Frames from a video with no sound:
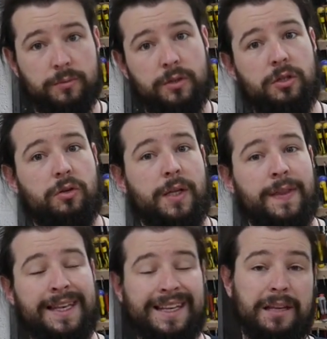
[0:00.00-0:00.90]
to doing
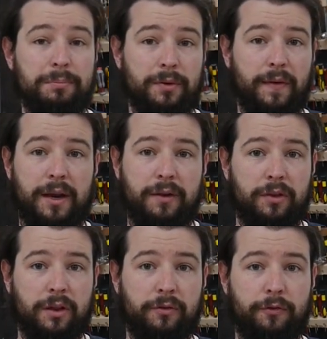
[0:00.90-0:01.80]
the lip and
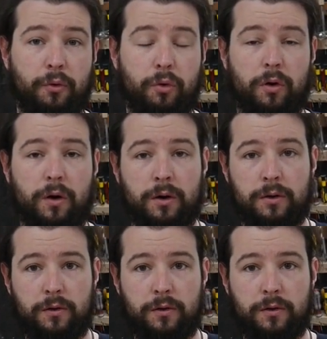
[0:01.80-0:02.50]
everything for